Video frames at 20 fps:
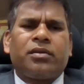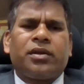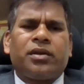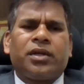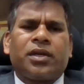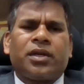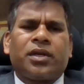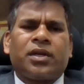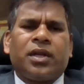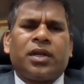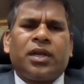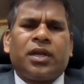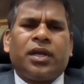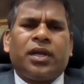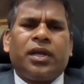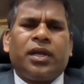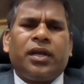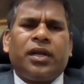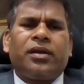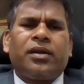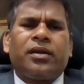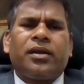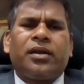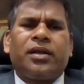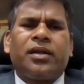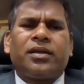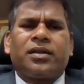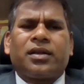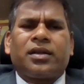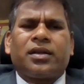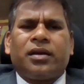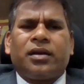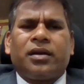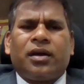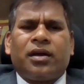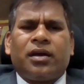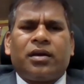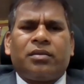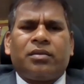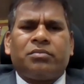particular
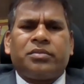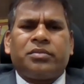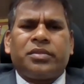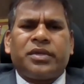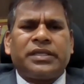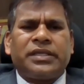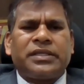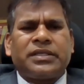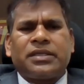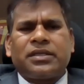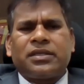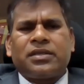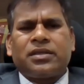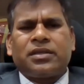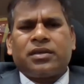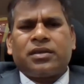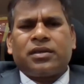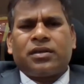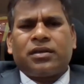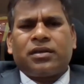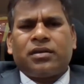internet-based